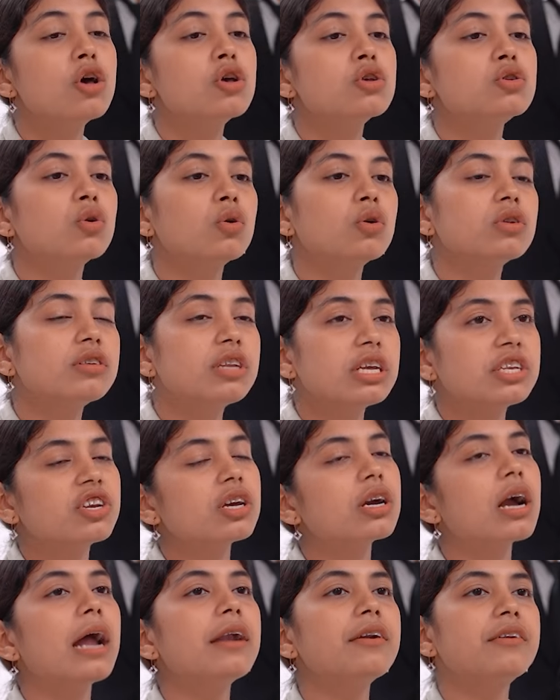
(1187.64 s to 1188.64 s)
so
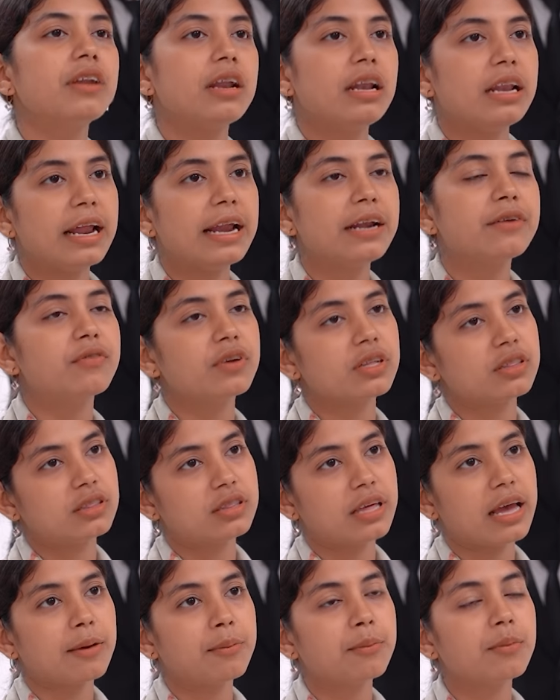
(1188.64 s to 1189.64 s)
teacher can't relate with
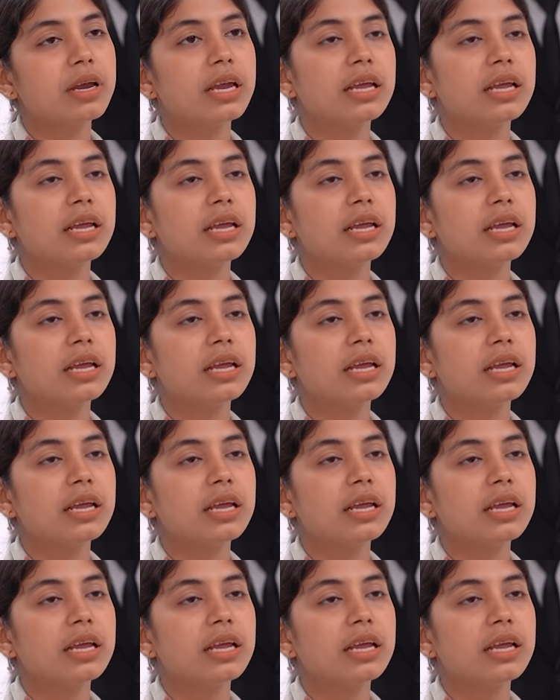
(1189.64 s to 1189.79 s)
them